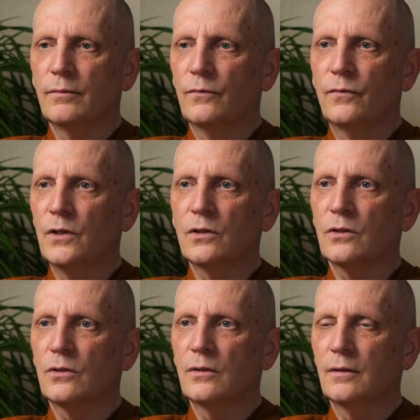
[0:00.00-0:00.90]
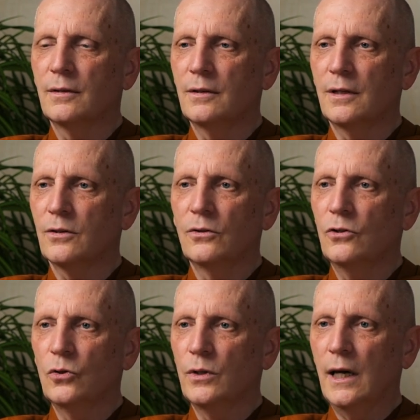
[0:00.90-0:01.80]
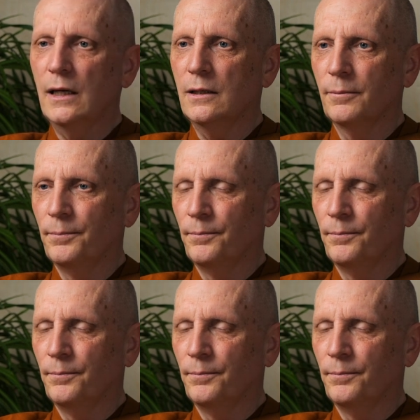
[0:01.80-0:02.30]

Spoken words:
Physics doesn't do that.